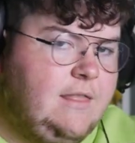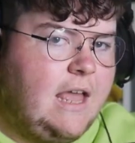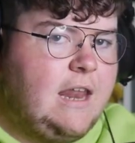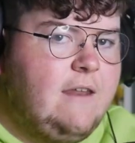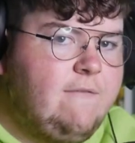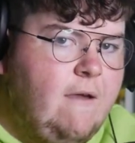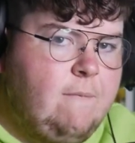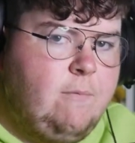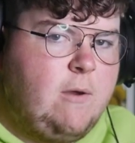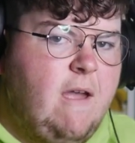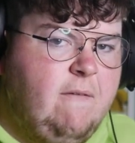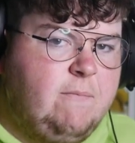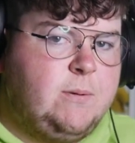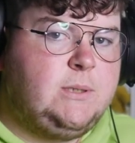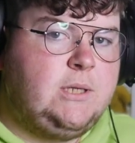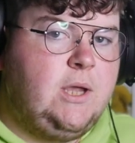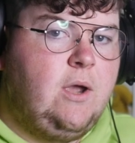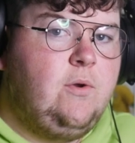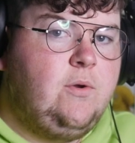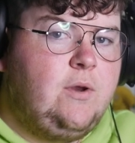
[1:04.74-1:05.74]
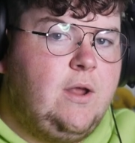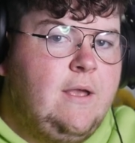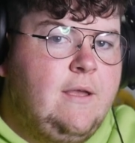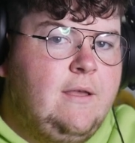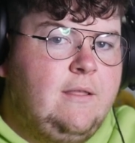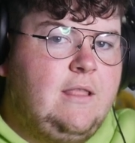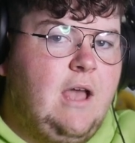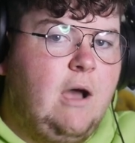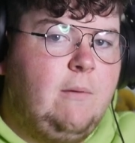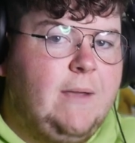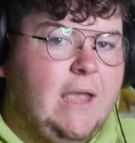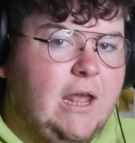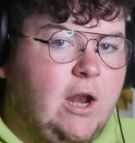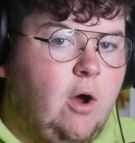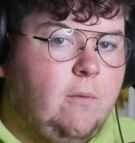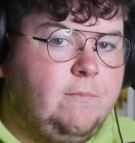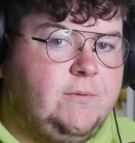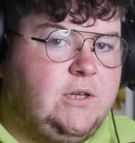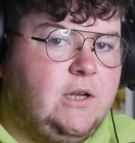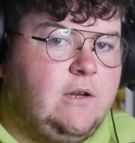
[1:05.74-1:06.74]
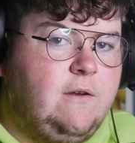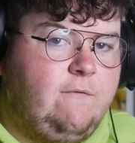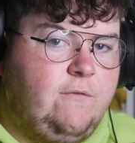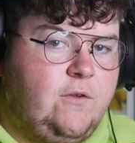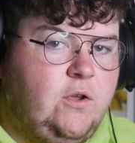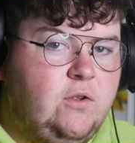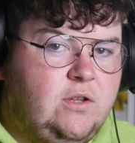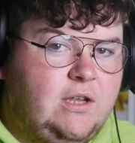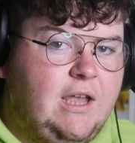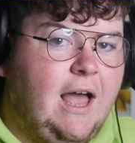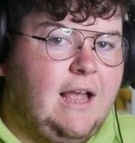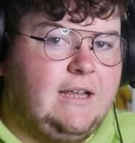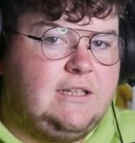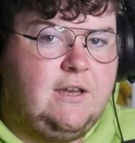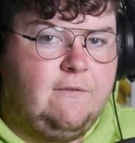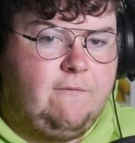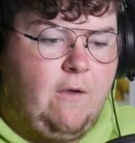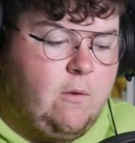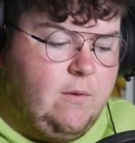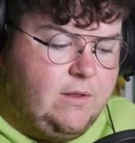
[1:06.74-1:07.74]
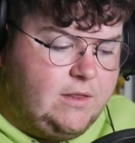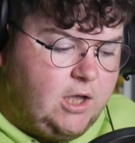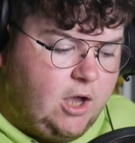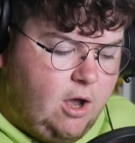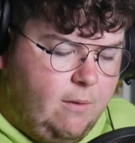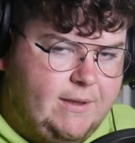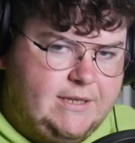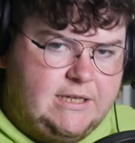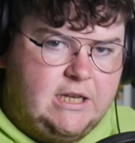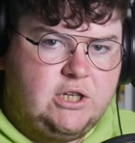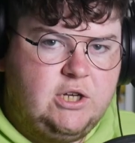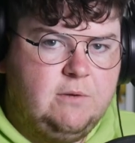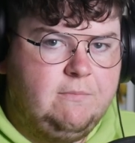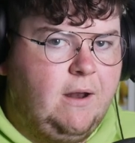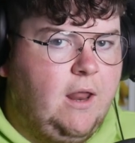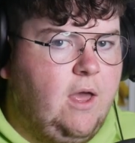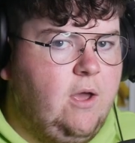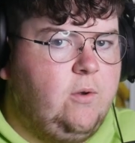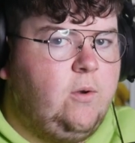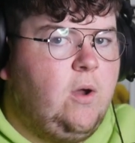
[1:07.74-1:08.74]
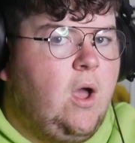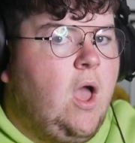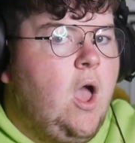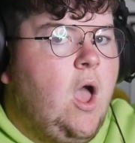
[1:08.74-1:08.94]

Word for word: the end of every episode, there'll be an option for you guys to vote in the comment section below.